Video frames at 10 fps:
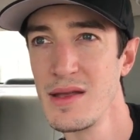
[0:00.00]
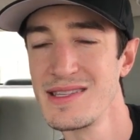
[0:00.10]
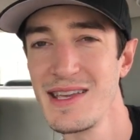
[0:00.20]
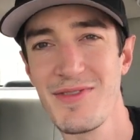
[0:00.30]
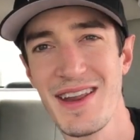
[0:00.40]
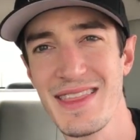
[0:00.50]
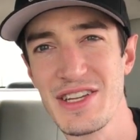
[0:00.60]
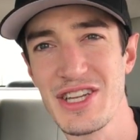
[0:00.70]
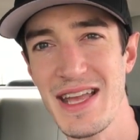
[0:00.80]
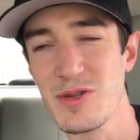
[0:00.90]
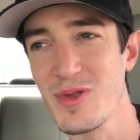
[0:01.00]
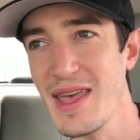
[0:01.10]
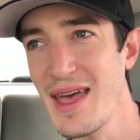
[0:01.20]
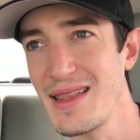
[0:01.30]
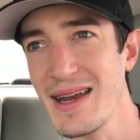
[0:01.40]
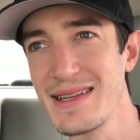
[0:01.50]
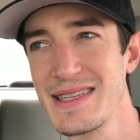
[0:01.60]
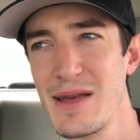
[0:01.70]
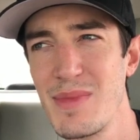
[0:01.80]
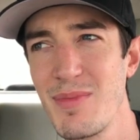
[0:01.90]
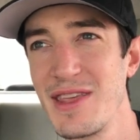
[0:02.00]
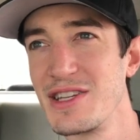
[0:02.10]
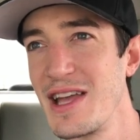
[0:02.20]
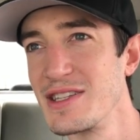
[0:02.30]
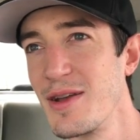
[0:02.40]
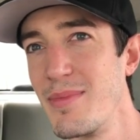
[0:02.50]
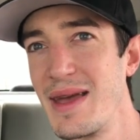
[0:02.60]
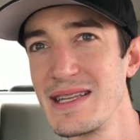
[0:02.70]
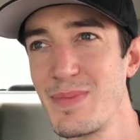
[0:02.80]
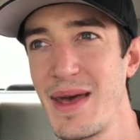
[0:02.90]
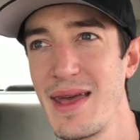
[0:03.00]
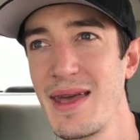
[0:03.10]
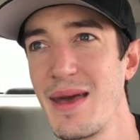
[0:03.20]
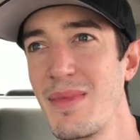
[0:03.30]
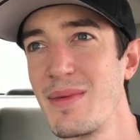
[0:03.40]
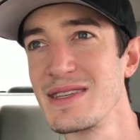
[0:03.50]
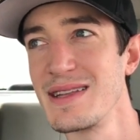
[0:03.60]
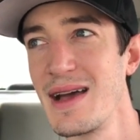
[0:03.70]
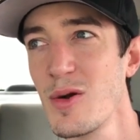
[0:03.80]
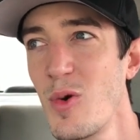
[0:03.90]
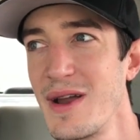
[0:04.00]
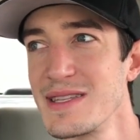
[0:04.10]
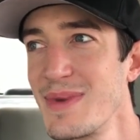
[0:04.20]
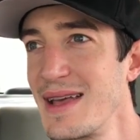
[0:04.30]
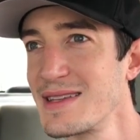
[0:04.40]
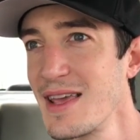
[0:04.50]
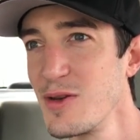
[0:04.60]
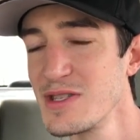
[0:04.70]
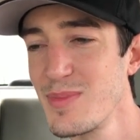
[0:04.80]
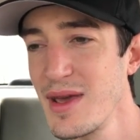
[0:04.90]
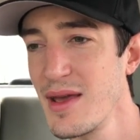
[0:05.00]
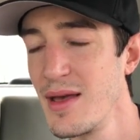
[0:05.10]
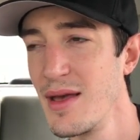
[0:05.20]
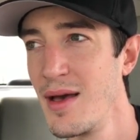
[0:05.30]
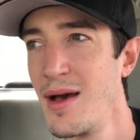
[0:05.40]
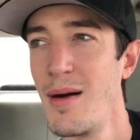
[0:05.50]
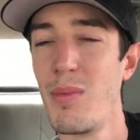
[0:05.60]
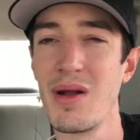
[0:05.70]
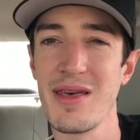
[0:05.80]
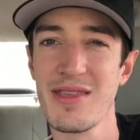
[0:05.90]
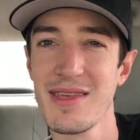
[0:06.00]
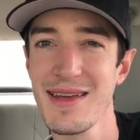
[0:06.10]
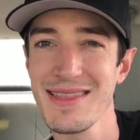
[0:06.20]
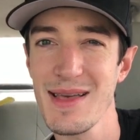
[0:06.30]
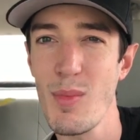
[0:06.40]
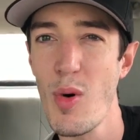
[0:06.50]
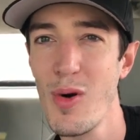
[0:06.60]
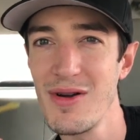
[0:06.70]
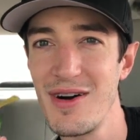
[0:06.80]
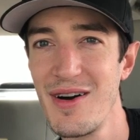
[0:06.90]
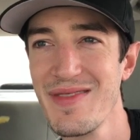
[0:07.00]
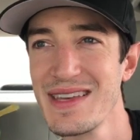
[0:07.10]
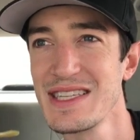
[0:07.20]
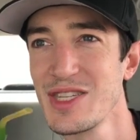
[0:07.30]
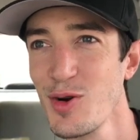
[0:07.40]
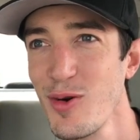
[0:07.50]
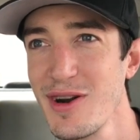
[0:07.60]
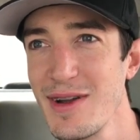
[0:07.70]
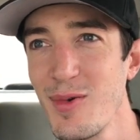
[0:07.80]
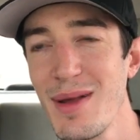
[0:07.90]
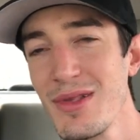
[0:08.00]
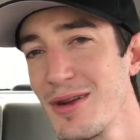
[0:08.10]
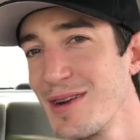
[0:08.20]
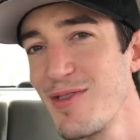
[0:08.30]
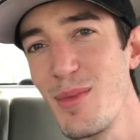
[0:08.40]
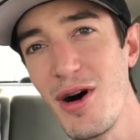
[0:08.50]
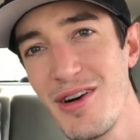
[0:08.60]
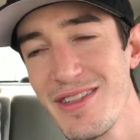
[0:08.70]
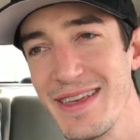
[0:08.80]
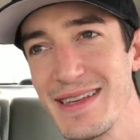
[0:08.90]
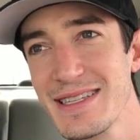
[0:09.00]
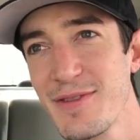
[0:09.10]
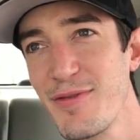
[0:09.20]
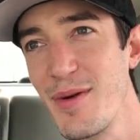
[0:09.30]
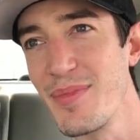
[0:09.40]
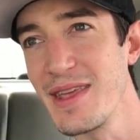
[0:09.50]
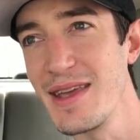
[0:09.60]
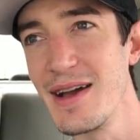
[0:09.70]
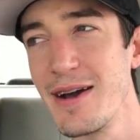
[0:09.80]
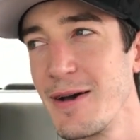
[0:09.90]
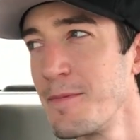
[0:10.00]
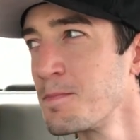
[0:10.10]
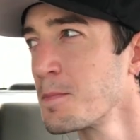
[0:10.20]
see if anything changed with that. Like I said, maybe they changed their base pay and maybe it's not quite as bad as it used to be. But I think the moral of this story, what I'm learning from all of this, from the